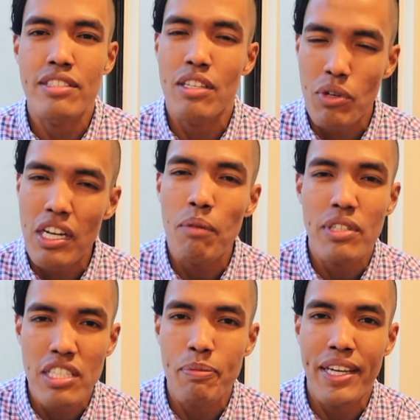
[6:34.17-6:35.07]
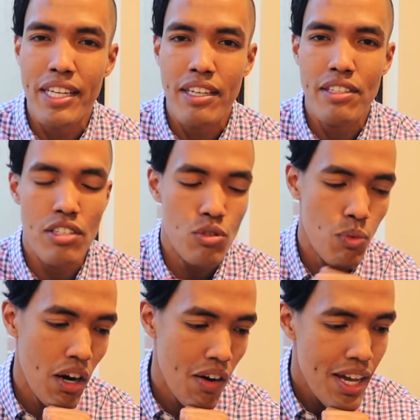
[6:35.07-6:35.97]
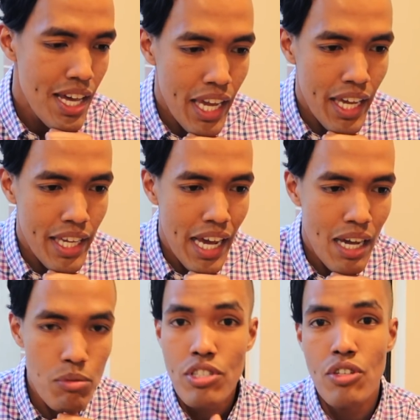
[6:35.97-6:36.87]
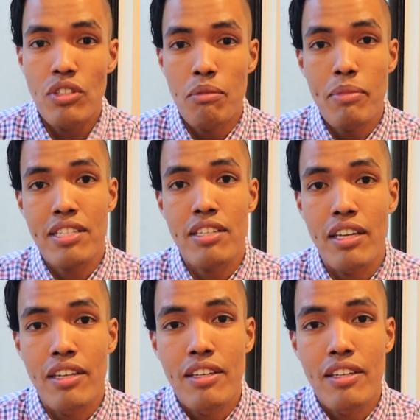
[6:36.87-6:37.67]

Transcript: and there were a couple of Hispanic kids as well, and I was the only mixed kid.